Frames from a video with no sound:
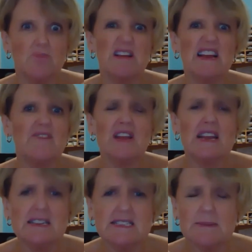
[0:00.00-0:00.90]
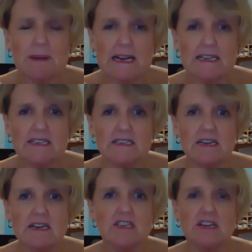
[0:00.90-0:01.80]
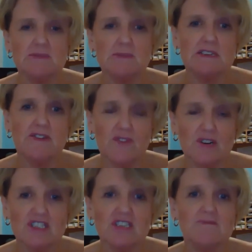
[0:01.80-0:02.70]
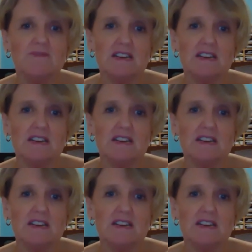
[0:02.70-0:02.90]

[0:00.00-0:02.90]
Get the kids to paint it. Don't spend a fortune,